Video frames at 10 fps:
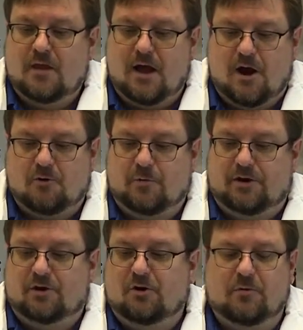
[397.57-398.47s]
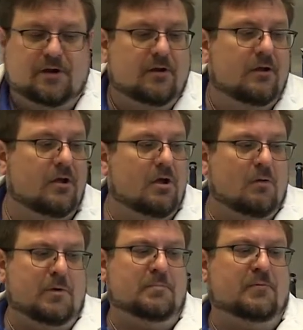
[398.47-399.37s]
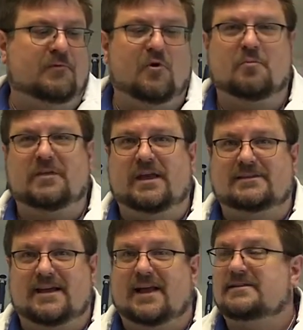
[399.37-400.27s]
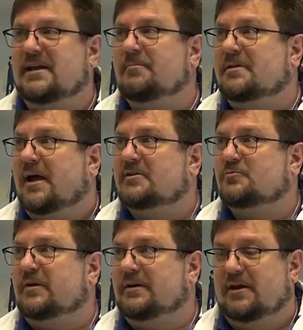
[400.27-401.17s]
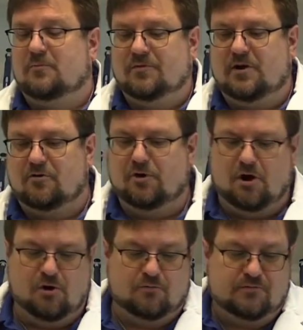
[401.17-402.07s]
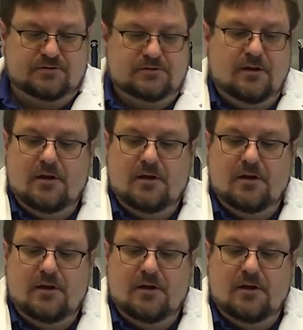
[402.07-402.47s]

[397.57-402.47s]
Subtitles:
How do we do it? We perform the exact same test we did with our knowns.